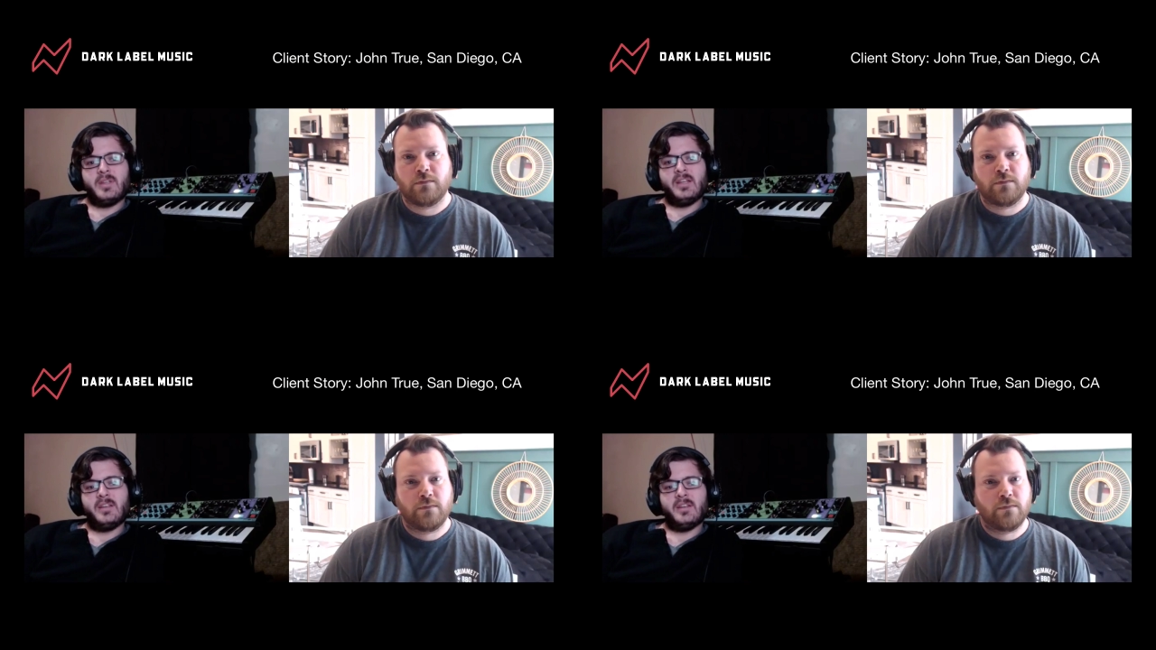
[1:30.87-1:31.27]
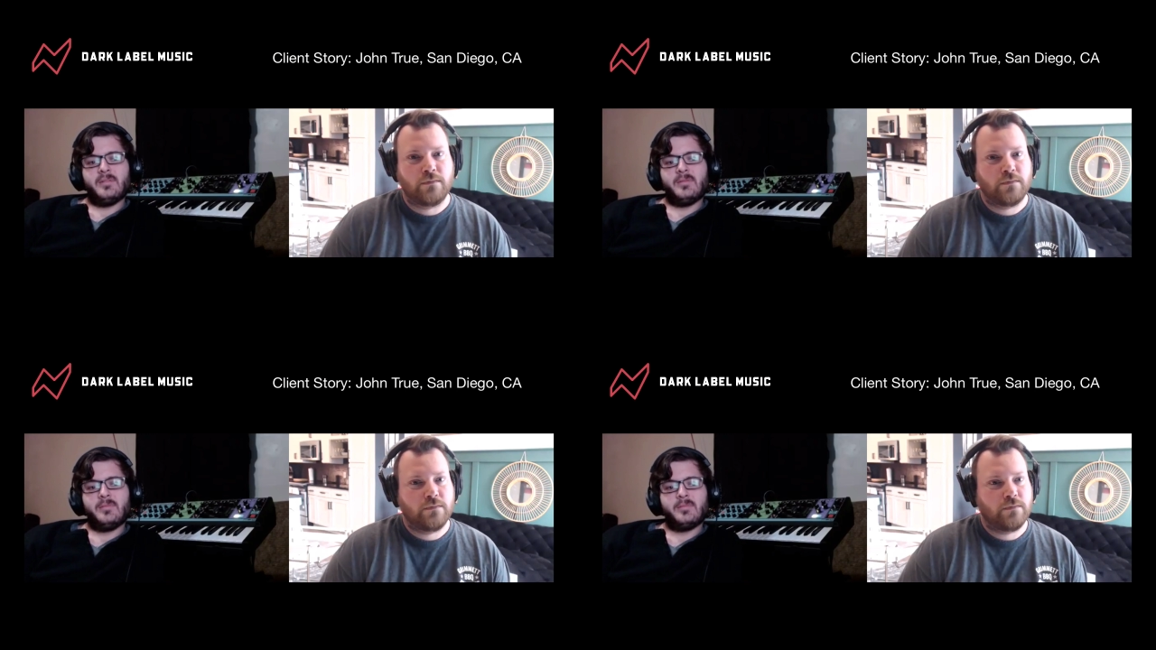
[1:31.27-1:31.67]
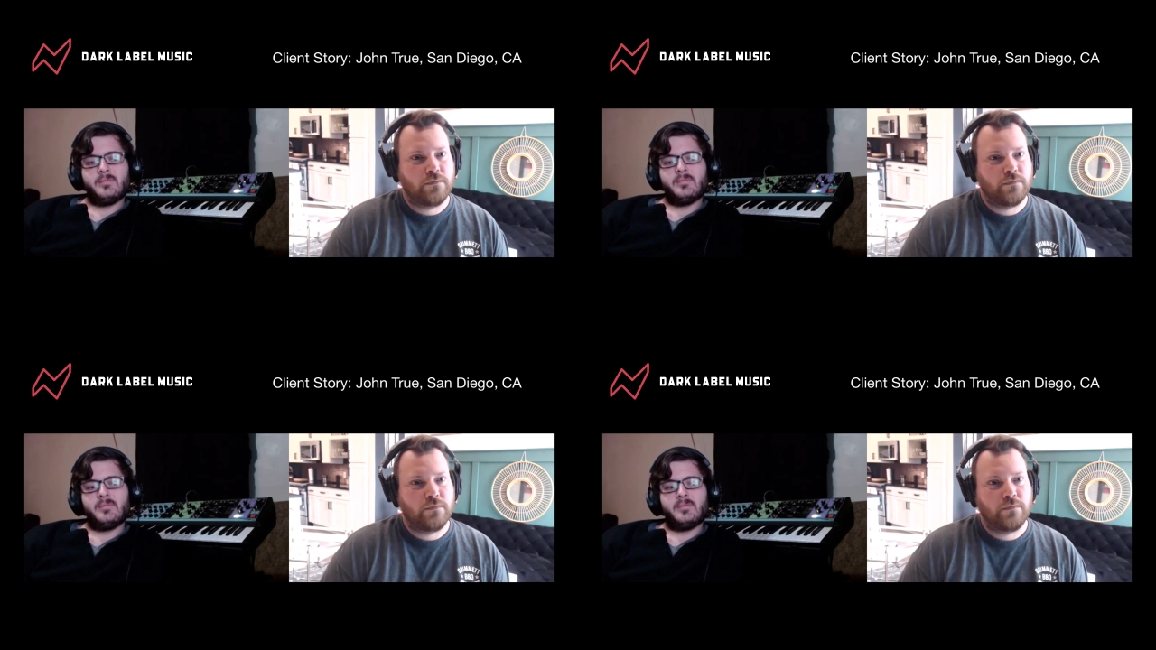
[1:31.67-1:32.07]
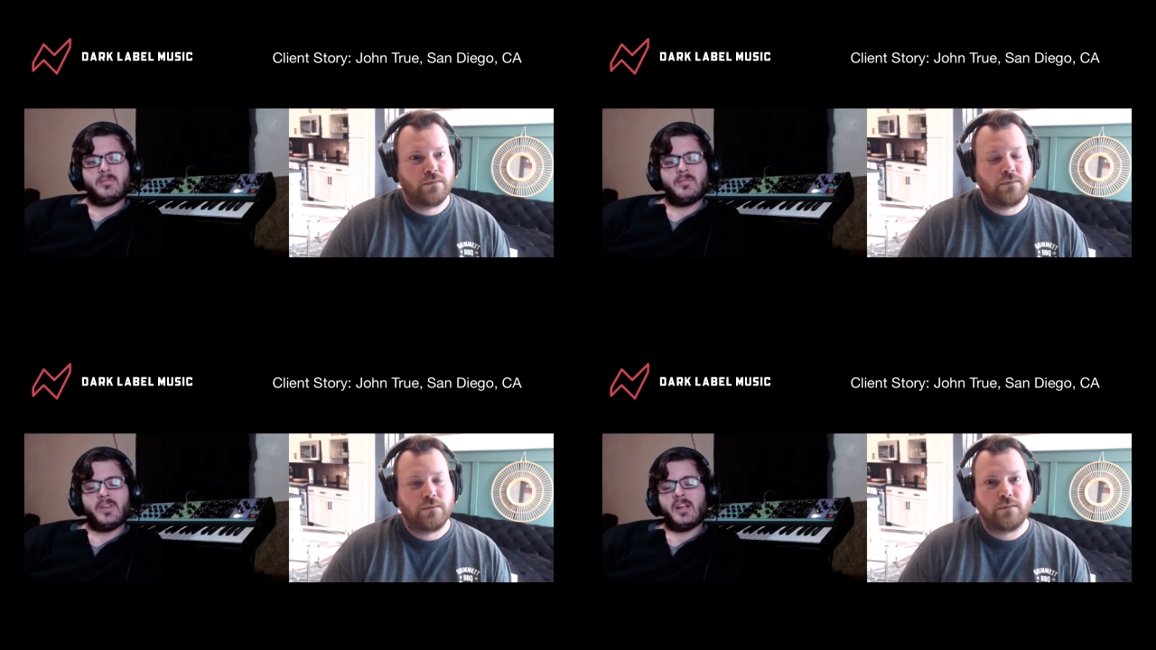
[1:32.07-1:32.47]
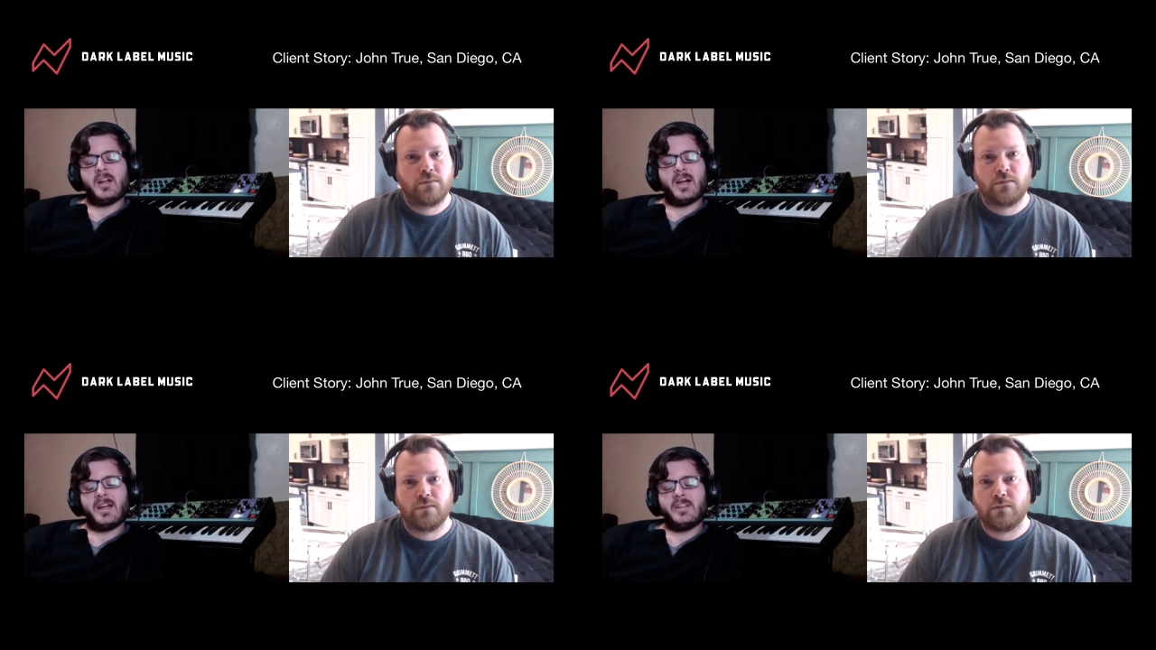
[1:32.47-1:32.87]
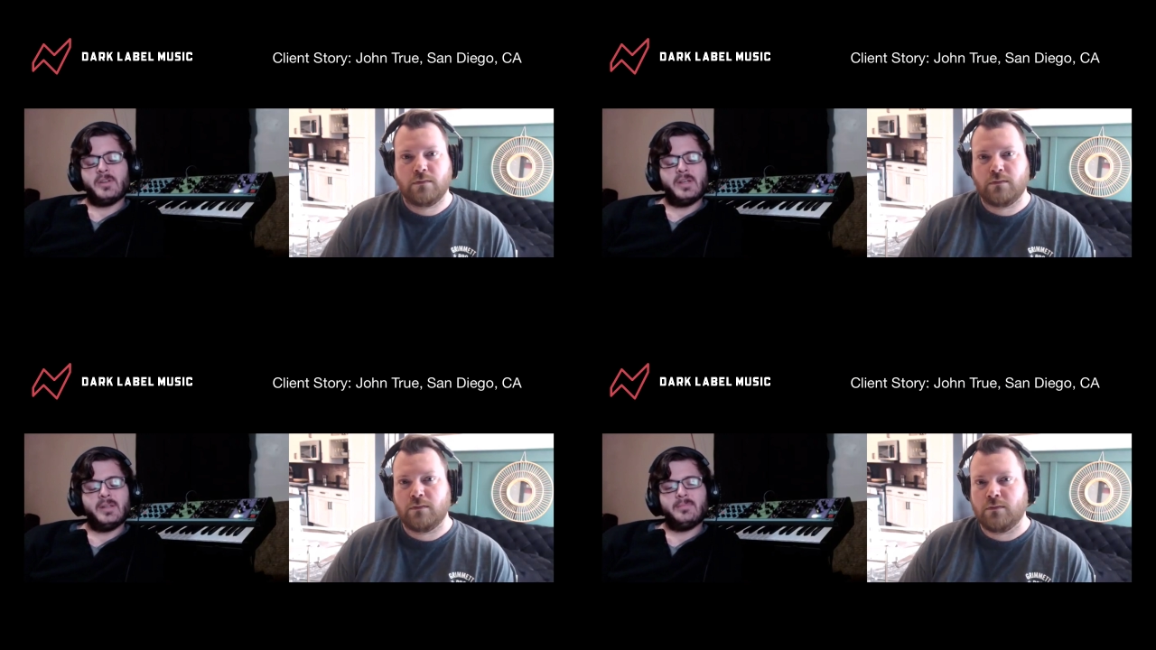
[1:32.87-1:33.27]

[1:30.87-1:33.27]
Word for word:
Speaker 1: to figure out how to do it.